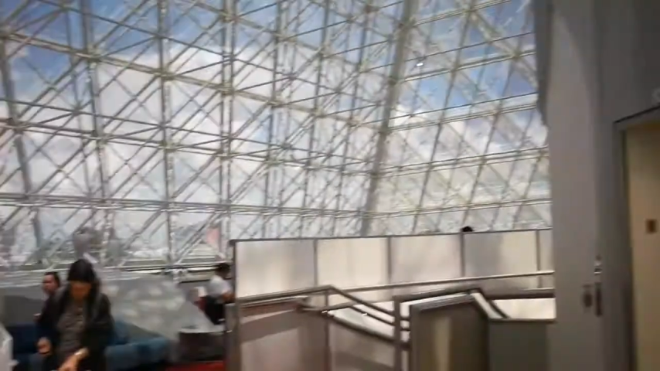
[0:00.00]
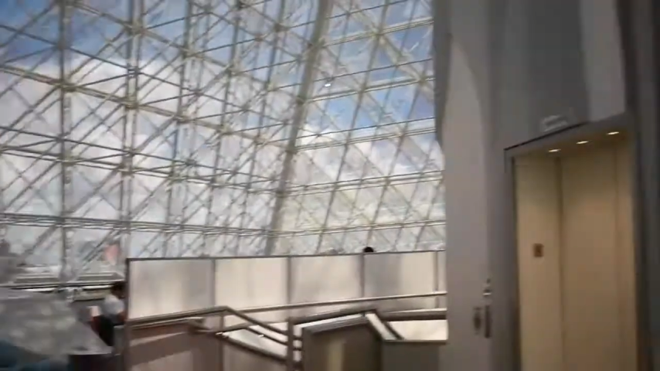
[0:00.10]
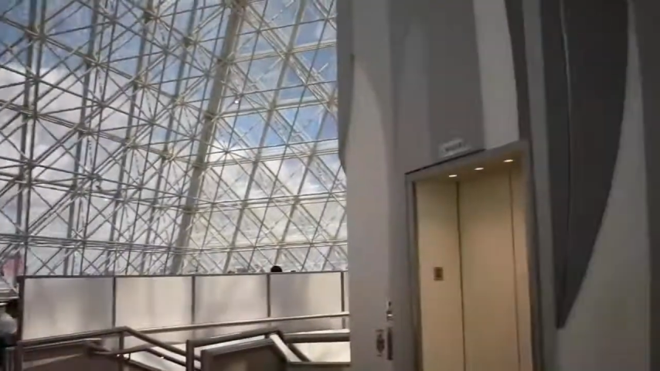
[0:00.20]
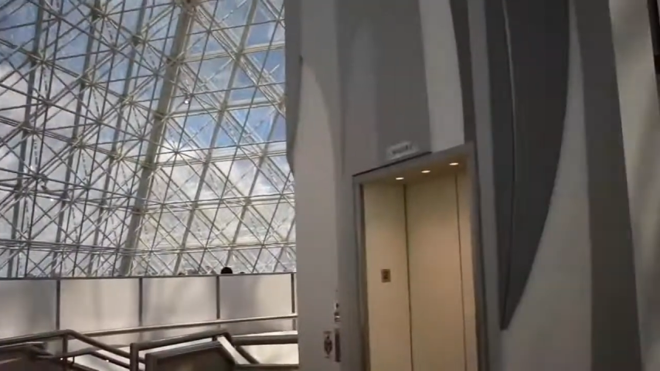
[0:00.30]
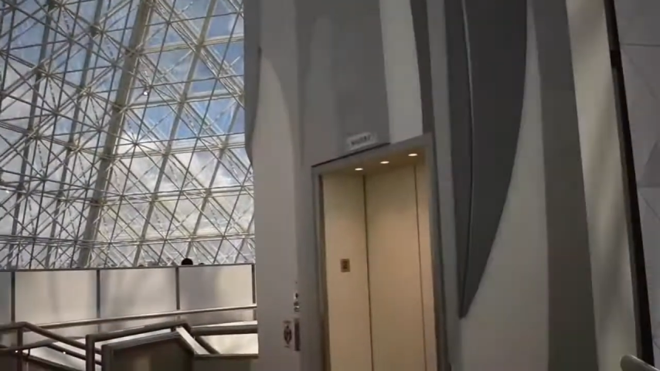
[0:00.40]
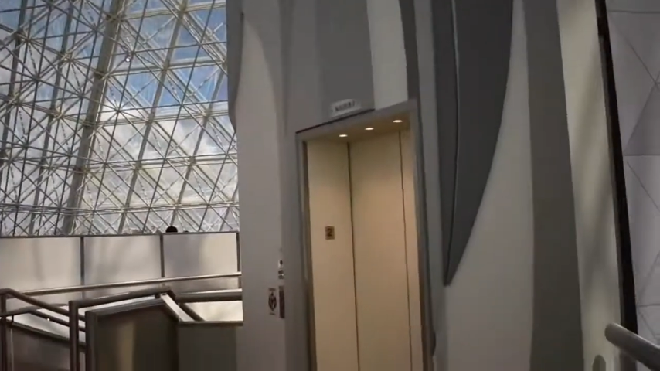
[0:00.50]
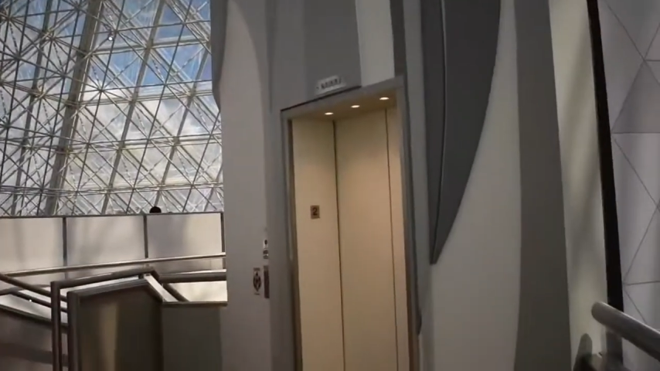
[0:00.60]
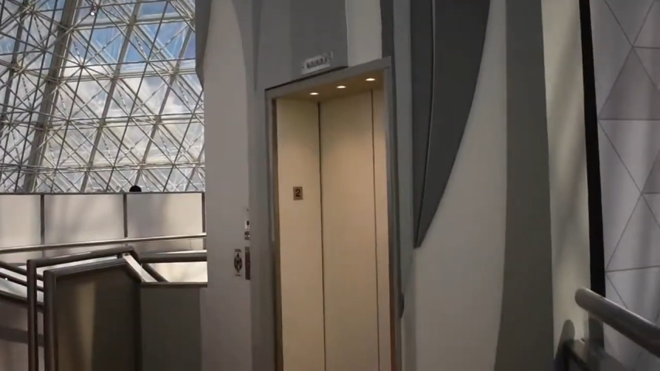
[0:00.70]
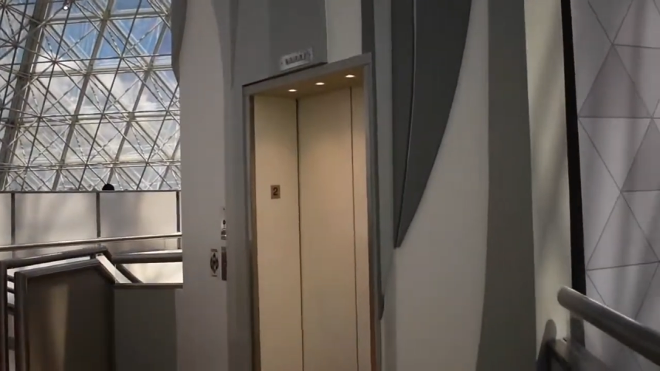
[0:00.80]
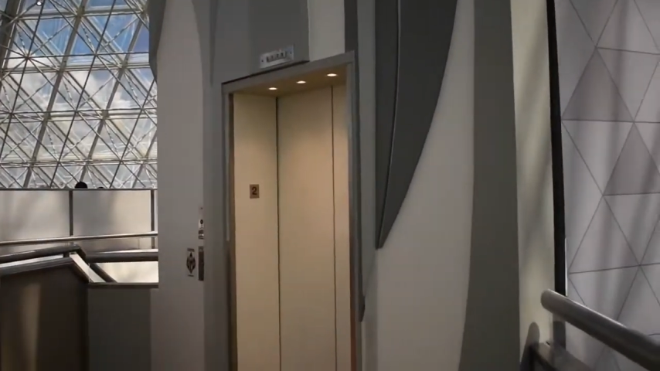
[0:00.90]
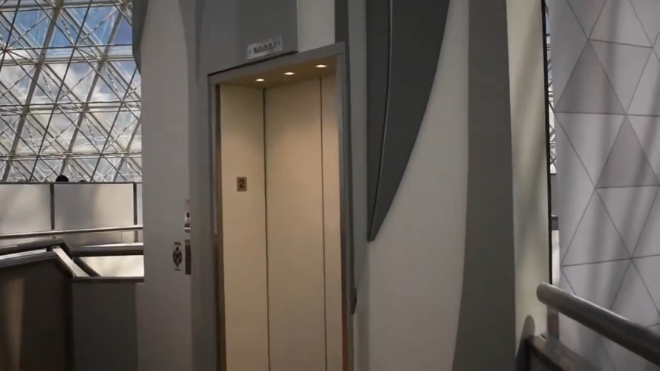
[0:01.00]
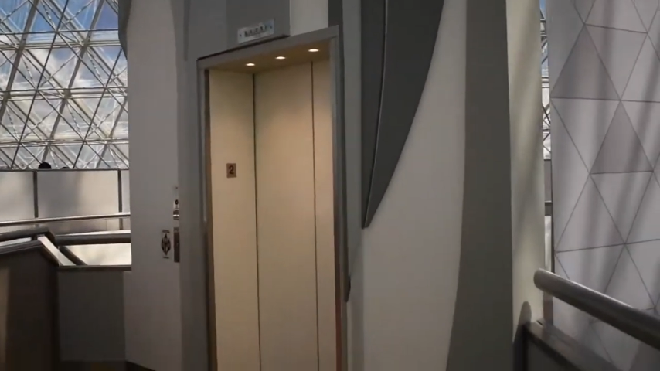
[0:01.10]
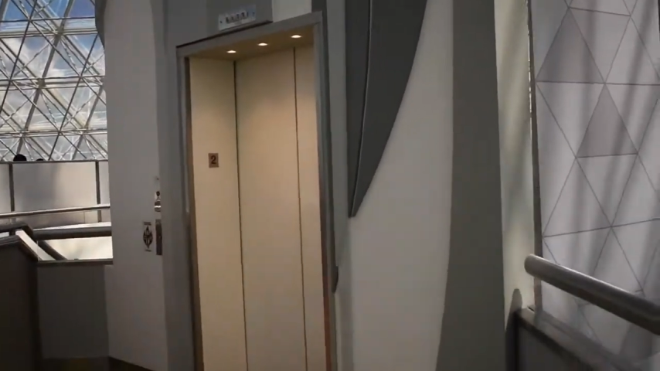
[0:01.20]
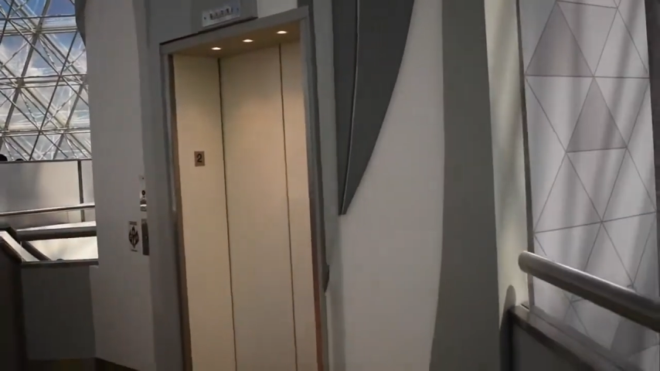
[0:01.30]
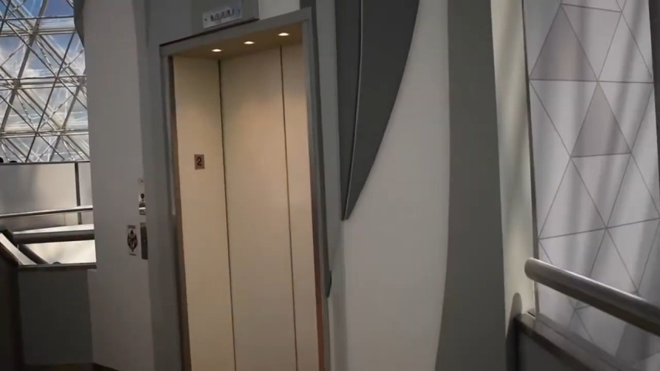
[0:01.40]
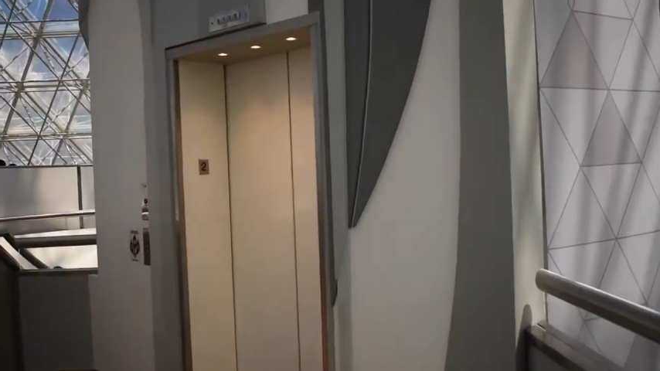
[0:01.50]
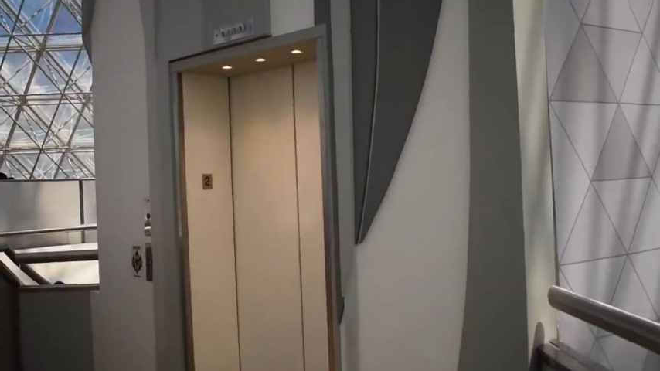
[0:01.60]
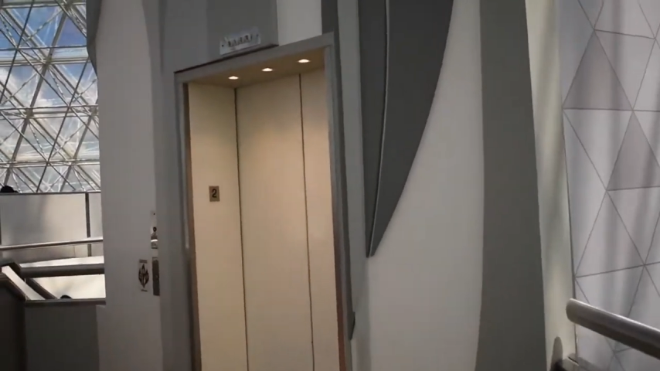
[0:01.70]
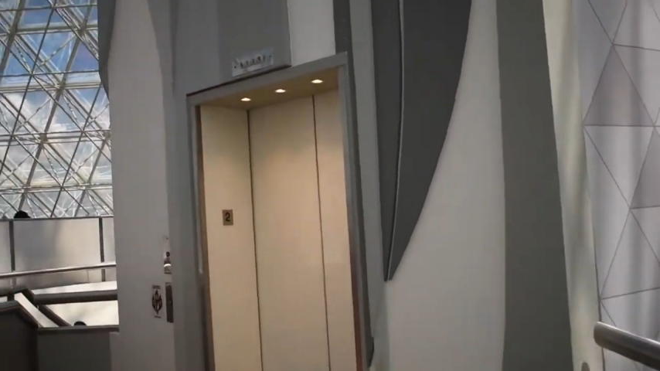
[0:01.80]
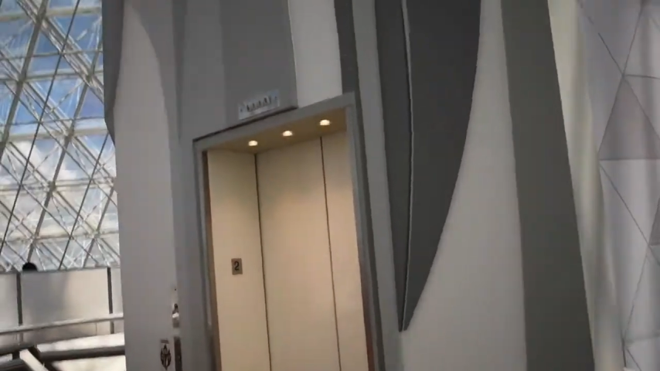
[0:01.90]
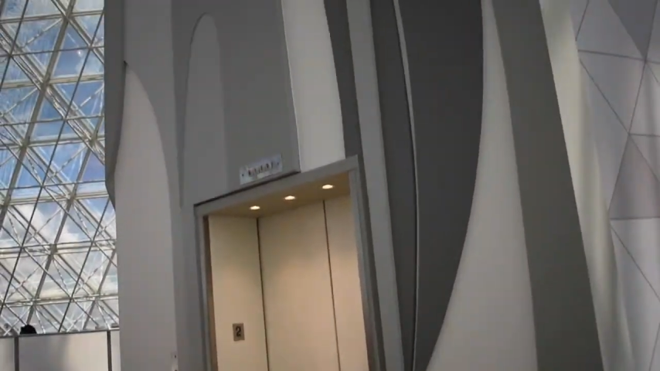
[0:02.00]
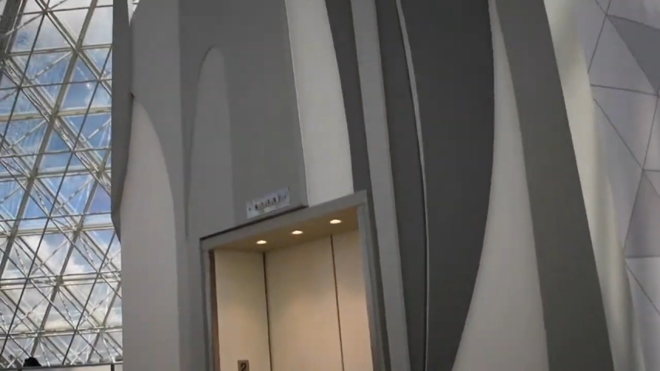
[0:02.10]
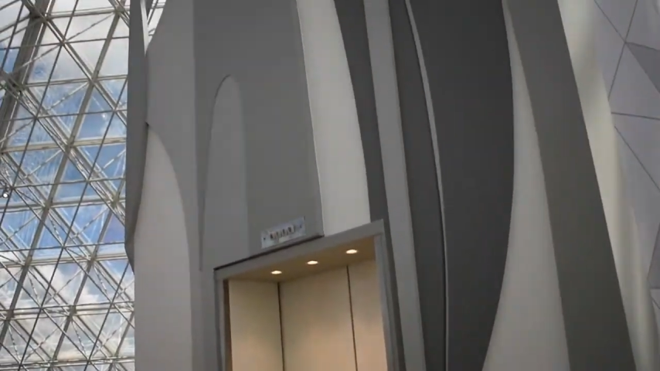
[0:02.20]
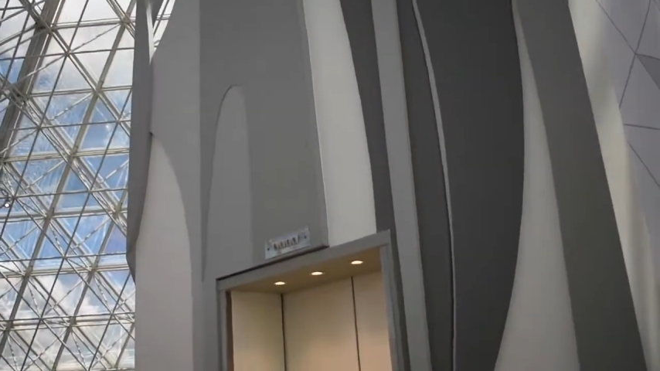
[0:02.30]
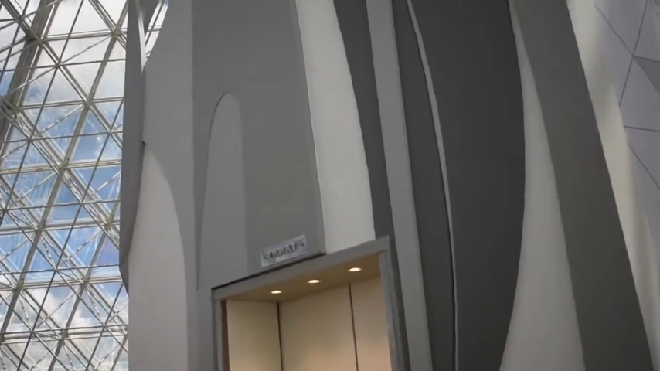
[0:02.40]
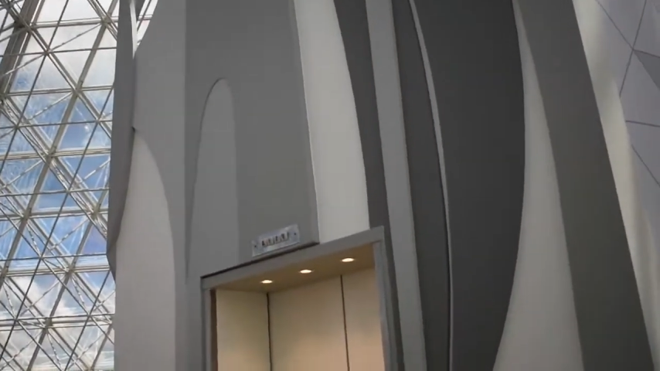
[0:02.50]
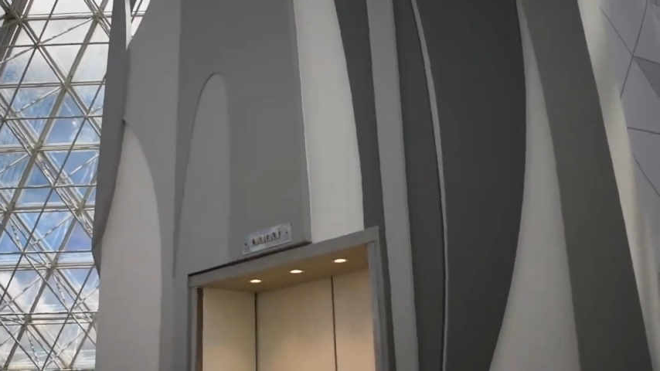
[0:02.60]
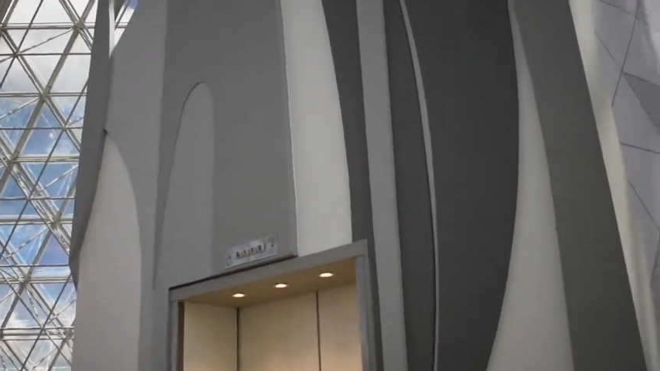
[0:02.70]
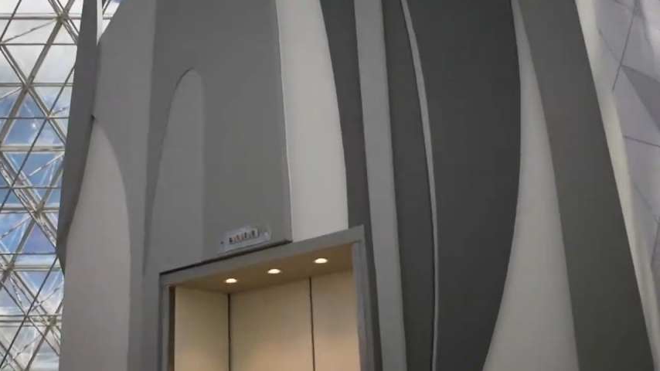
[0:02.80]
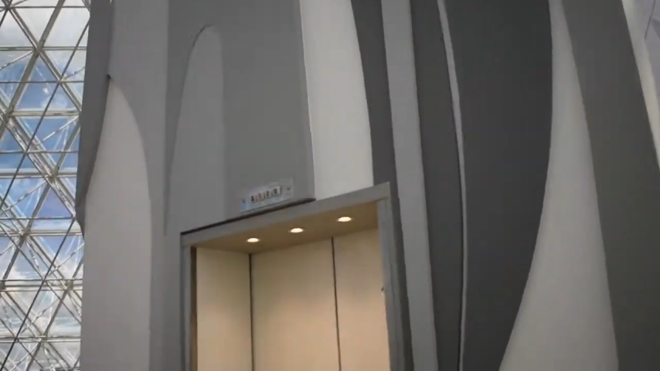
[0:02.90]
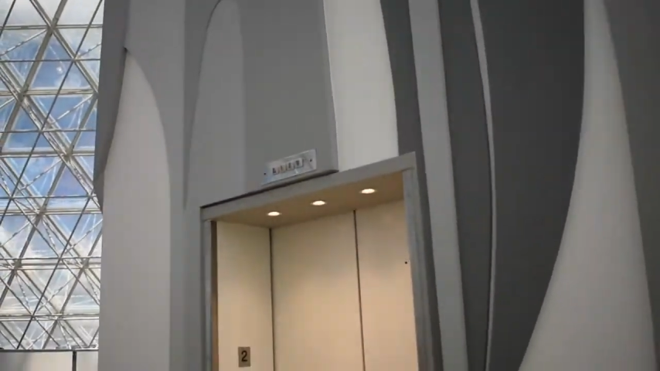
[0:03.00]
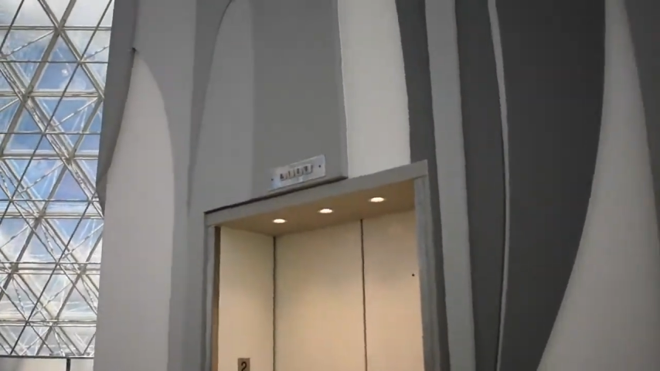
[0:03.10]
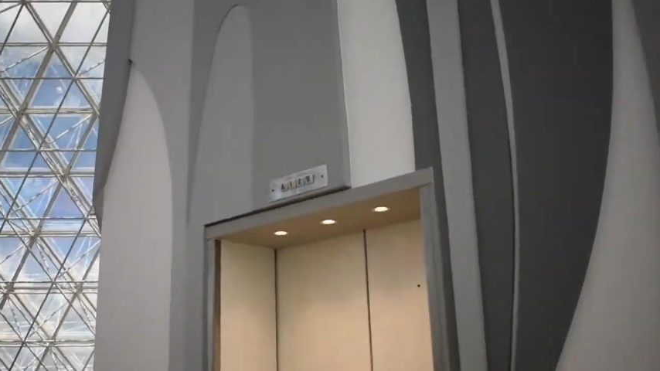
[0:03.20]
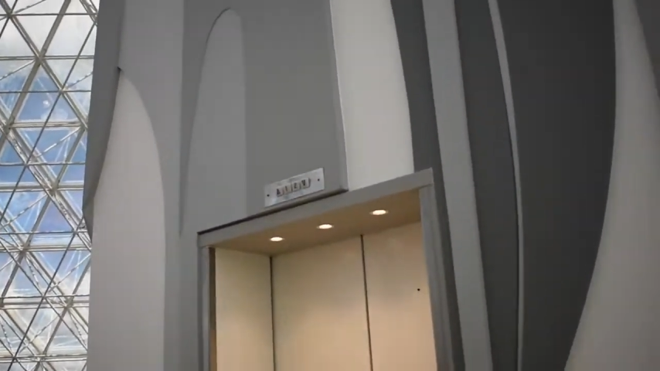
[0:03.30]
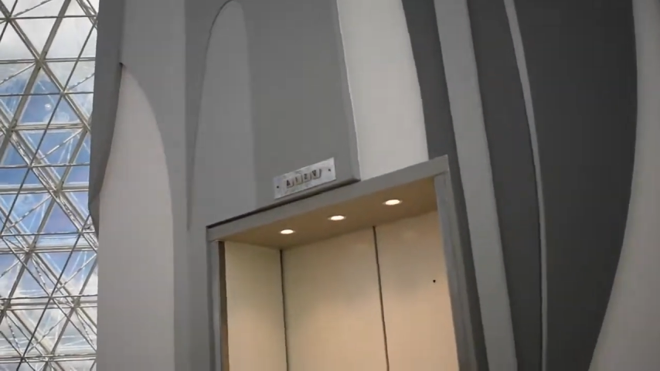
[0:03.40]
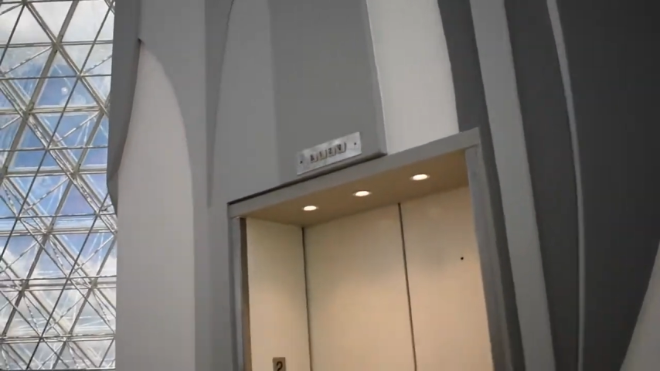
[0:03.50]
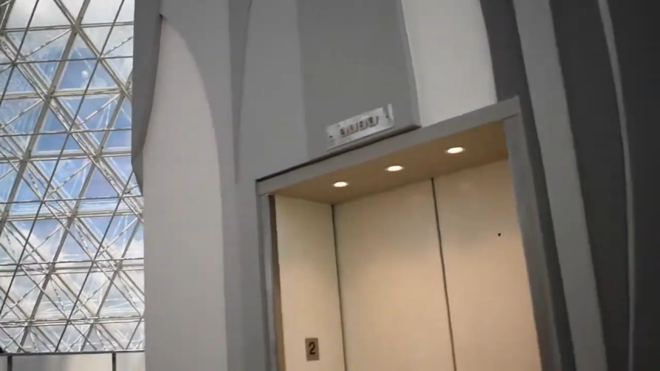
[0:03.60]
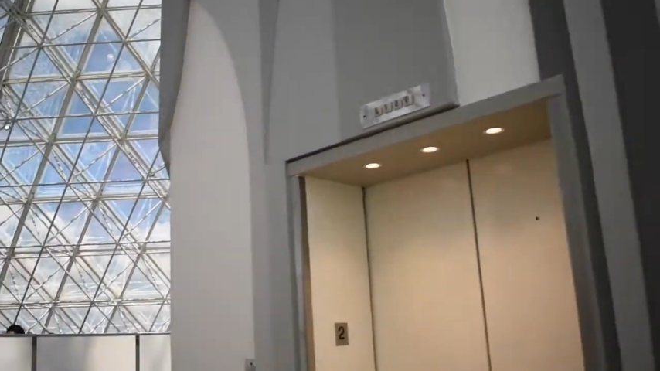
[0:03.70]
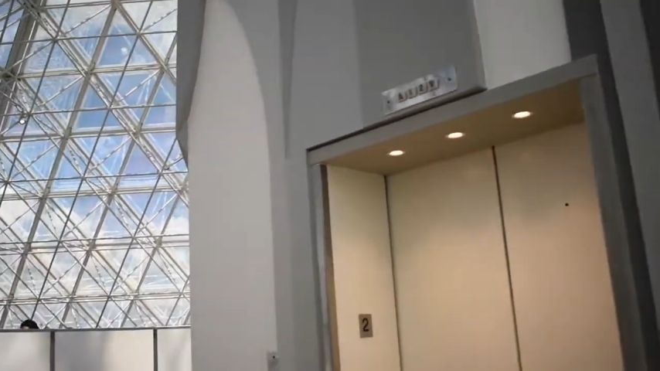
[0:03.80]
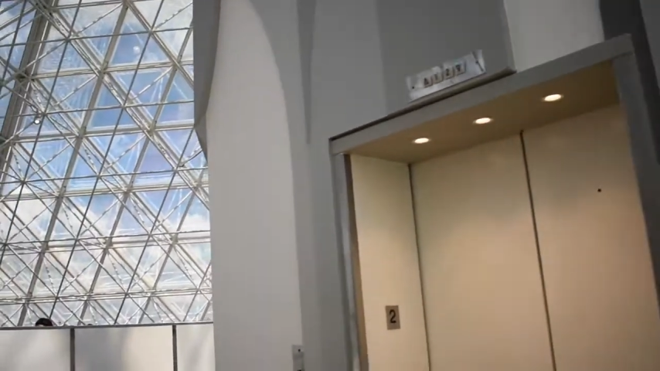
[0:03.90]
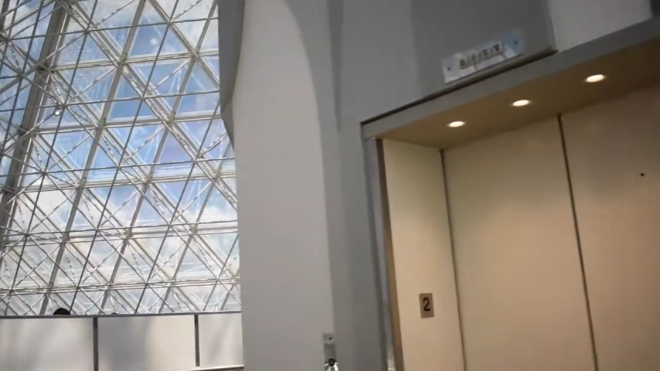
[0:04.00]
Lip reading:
Nobody's mouth can be seen.